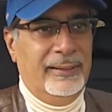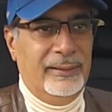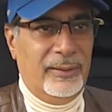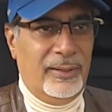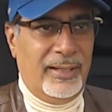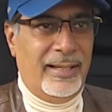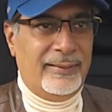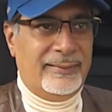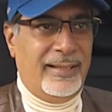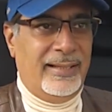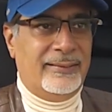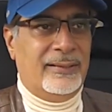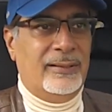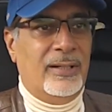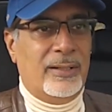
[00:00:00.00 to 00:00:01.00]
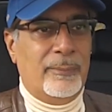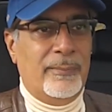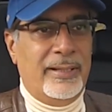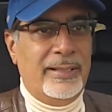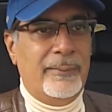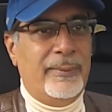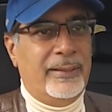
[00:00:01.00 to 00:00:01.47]
You know, that's a lot of
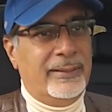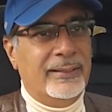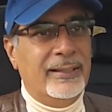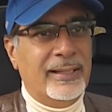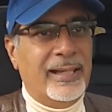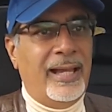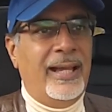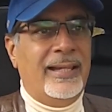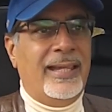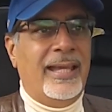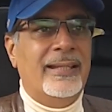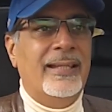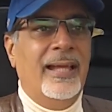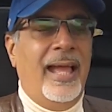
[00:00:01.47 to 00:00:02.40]
money. But again,